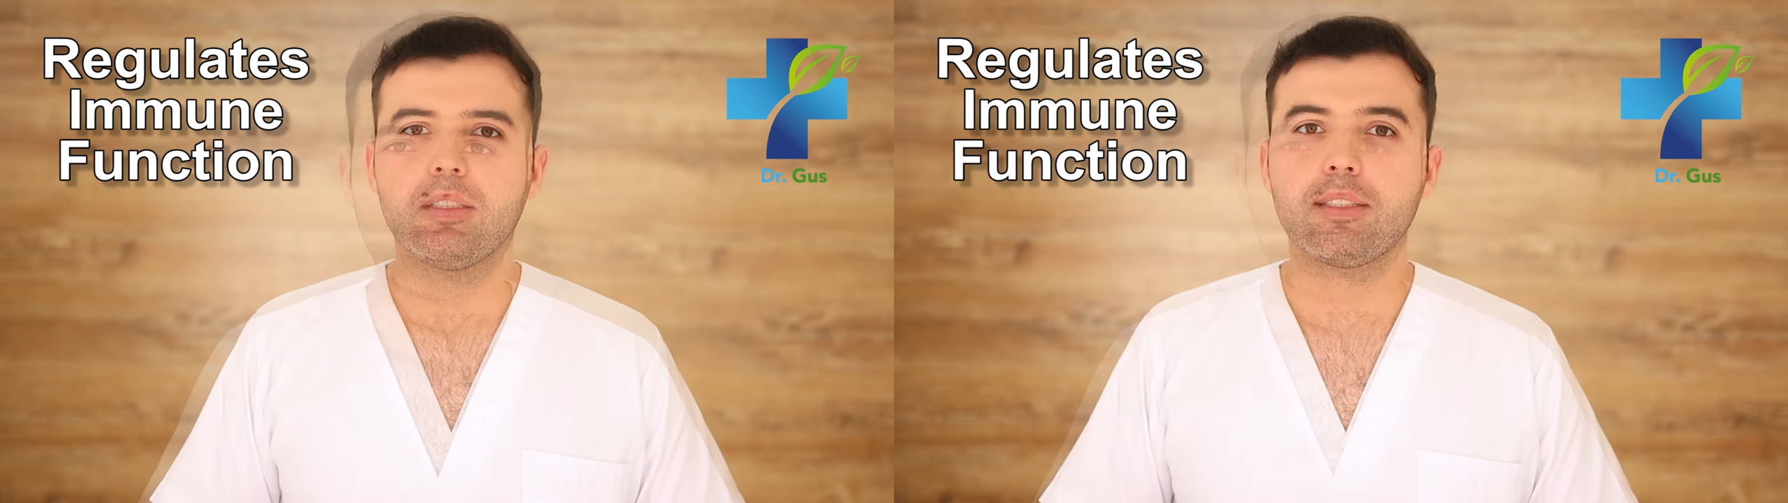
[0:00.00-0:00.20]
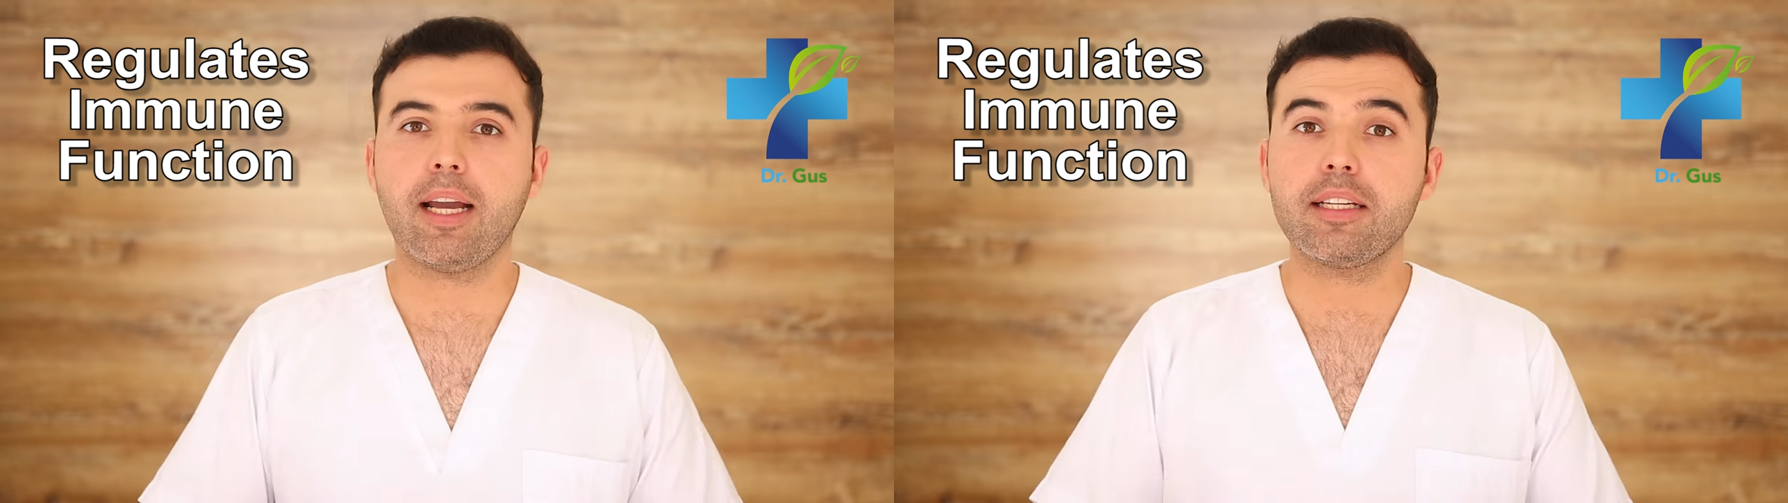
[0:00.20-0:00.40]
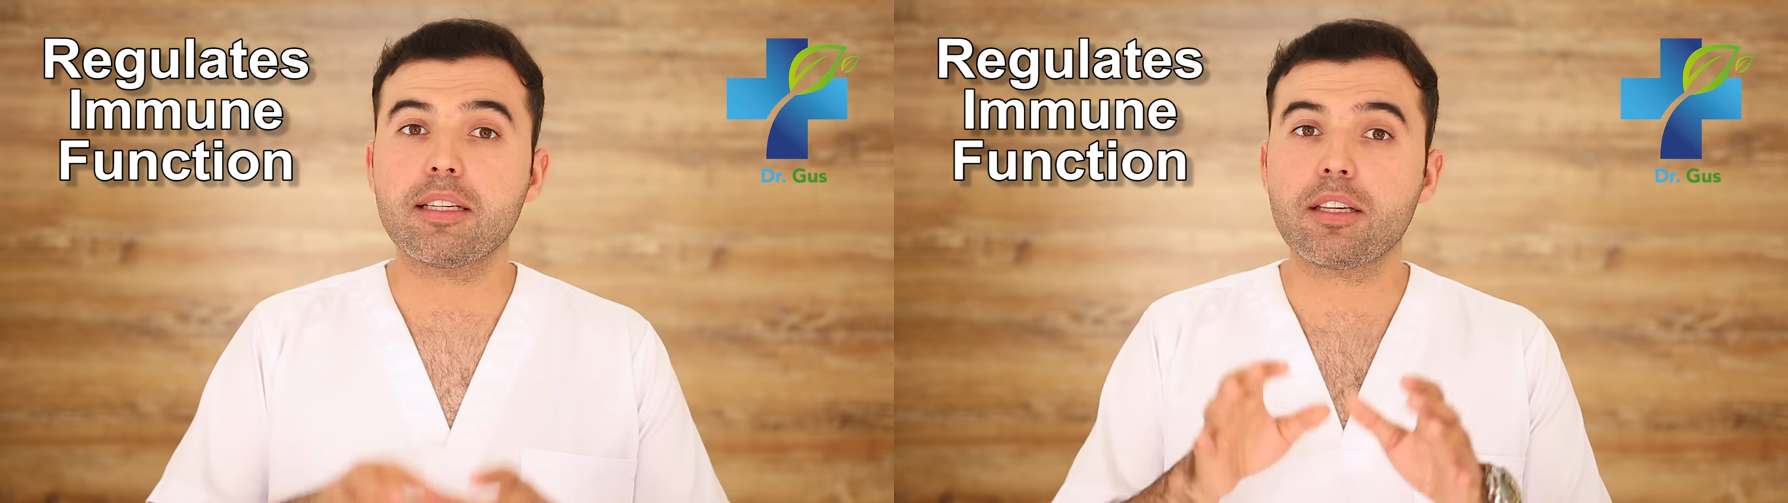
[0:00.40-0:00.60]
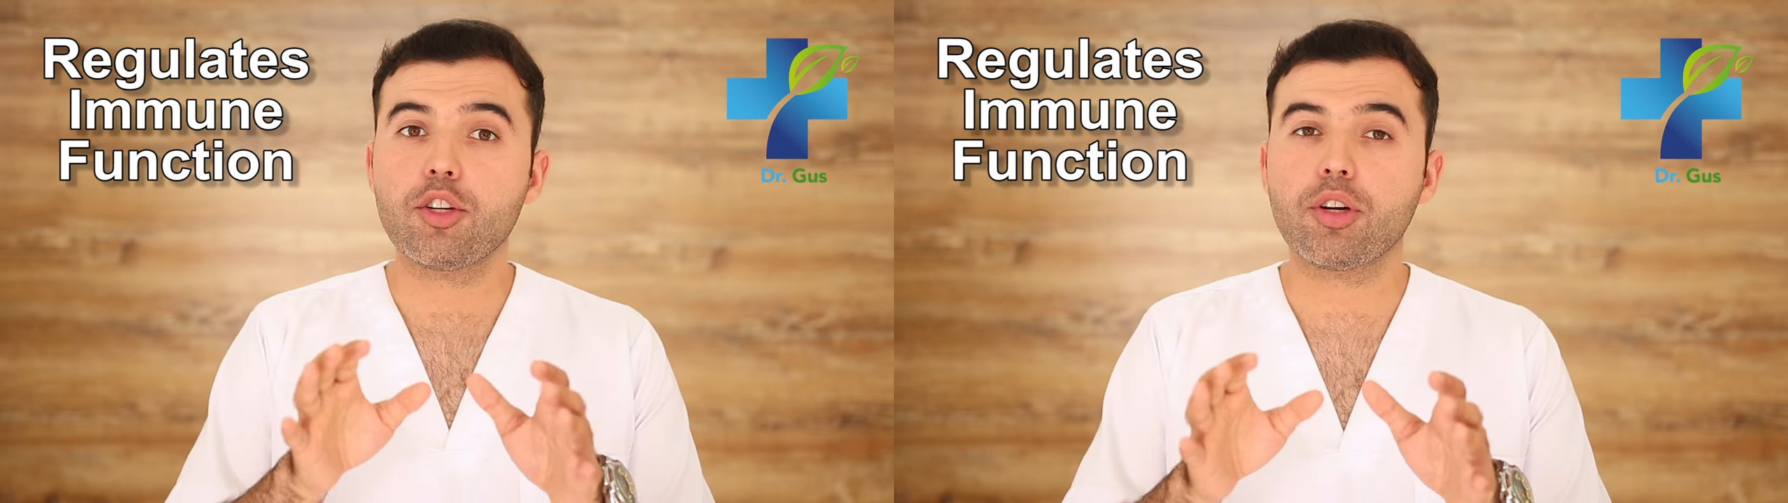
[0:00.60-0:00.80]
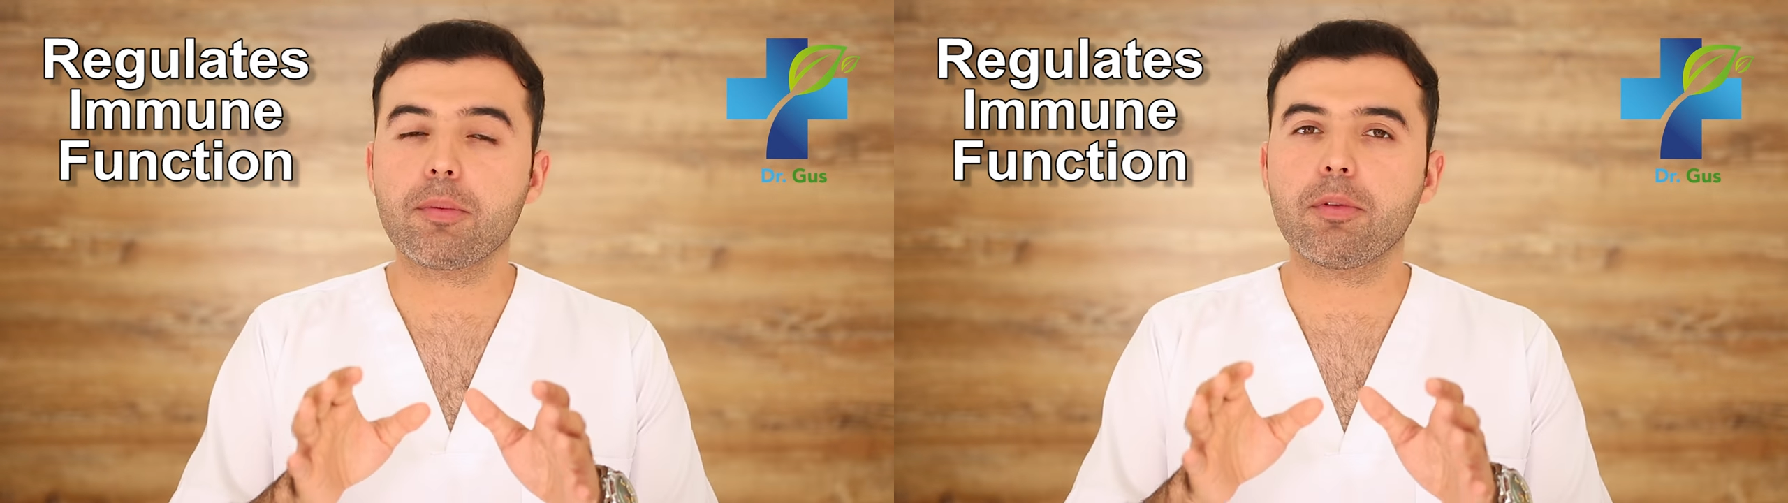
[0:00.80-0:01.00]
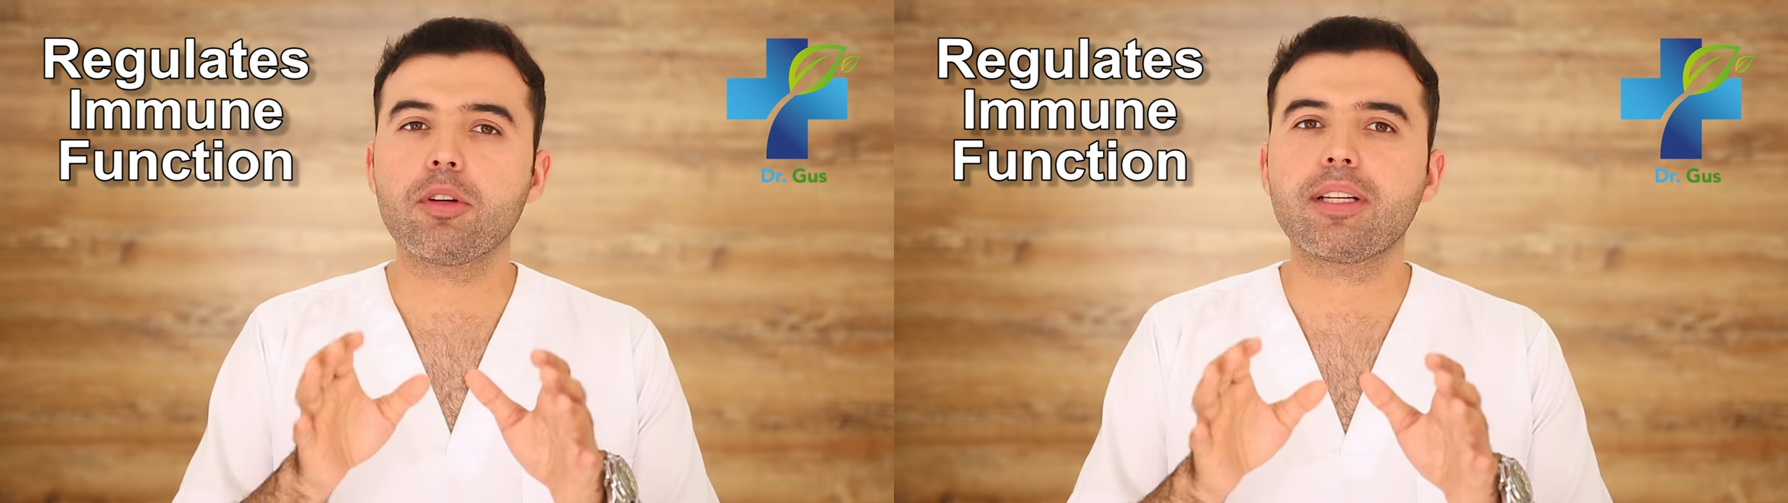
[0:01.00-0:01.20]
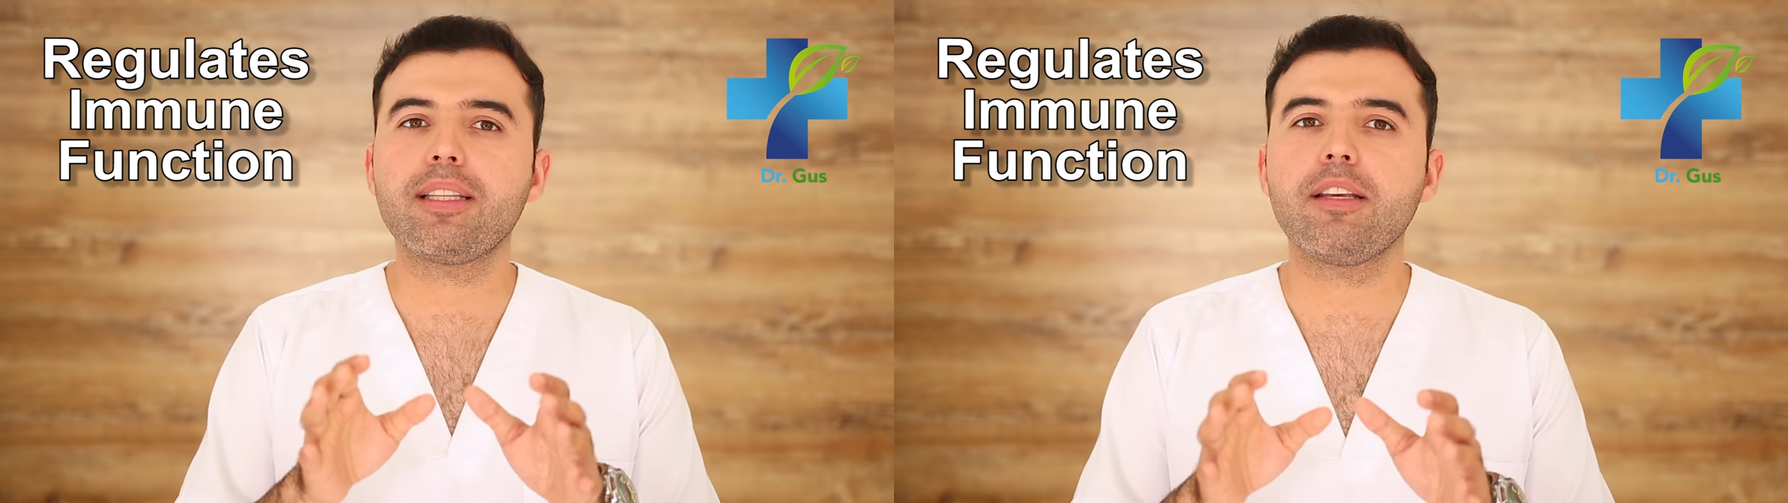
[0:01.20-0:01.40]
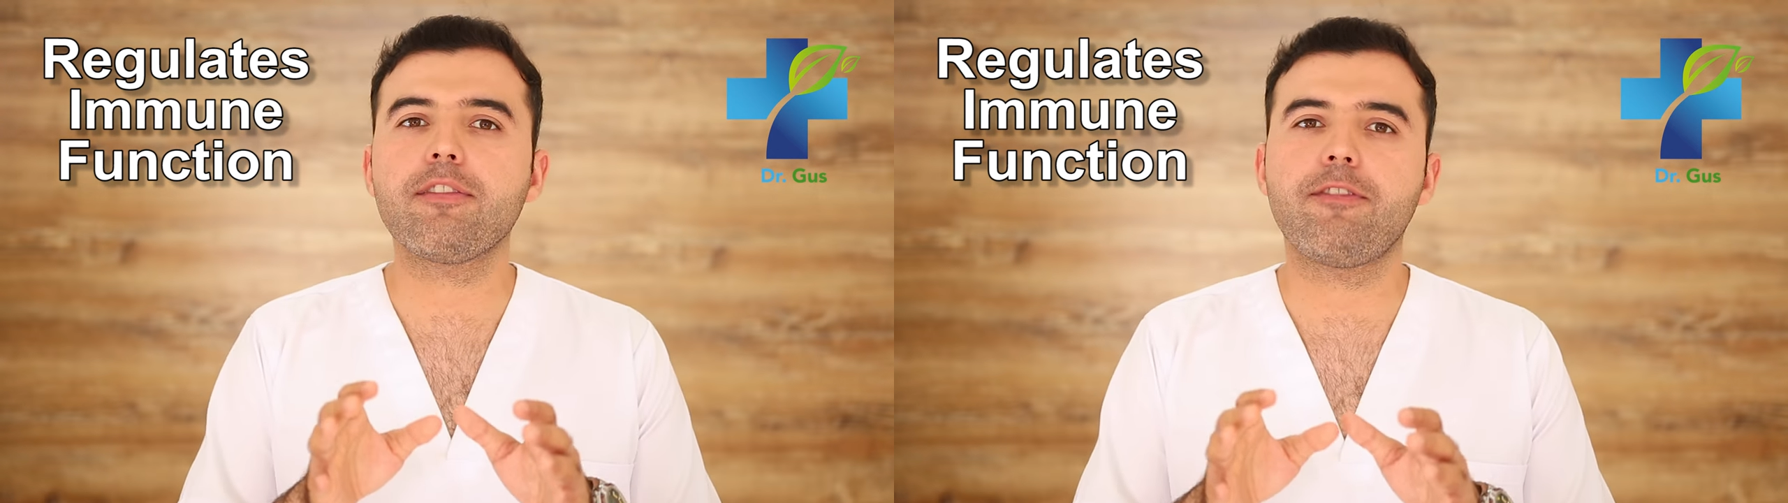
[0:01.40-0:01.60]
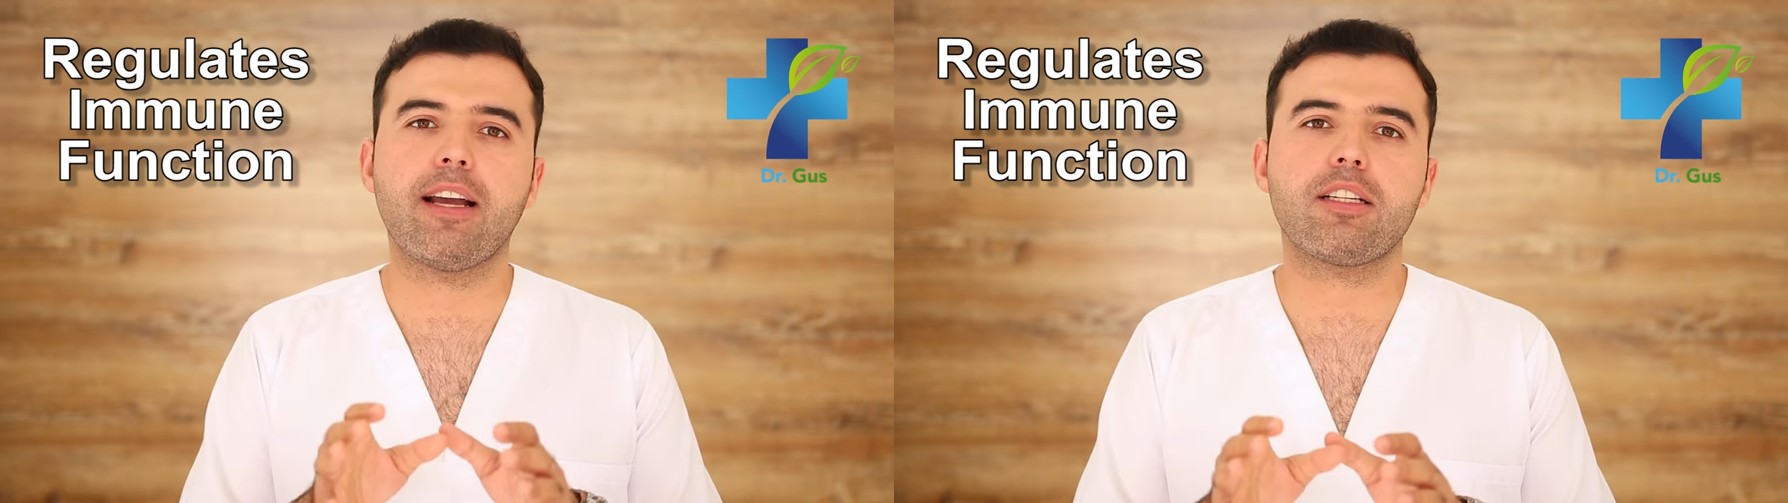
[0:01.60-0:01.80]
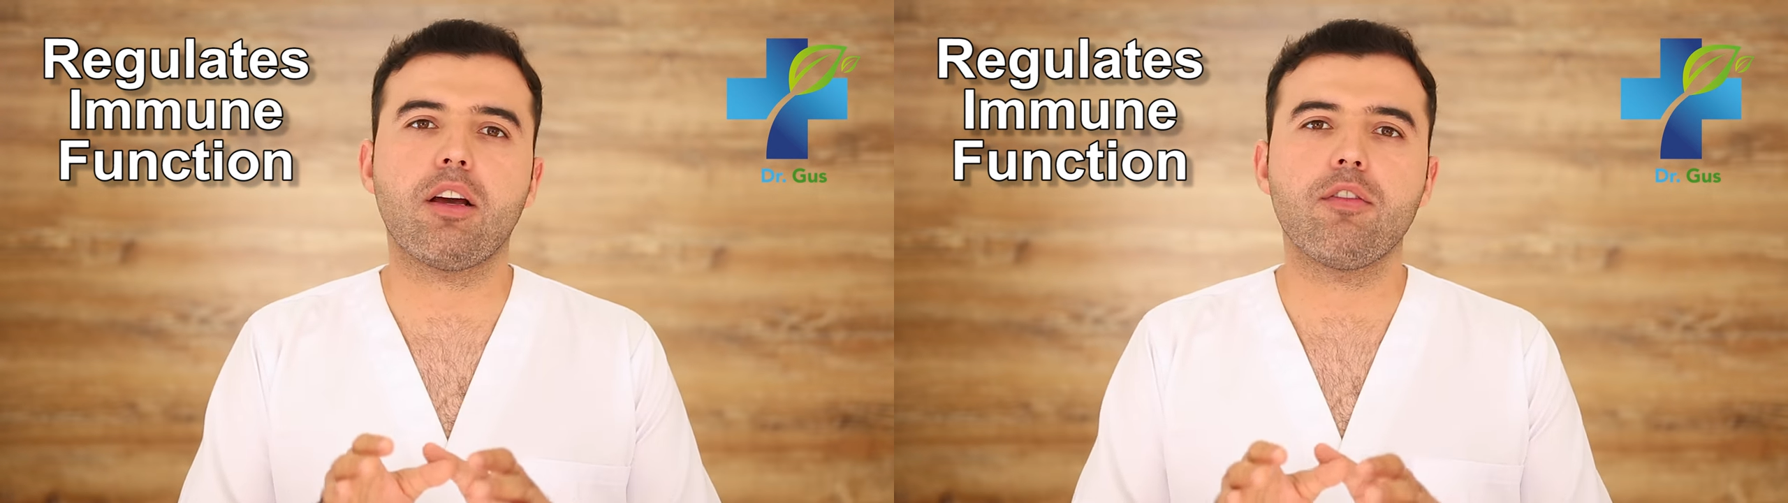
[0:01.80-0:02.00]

Scientists in Europe looked at the effect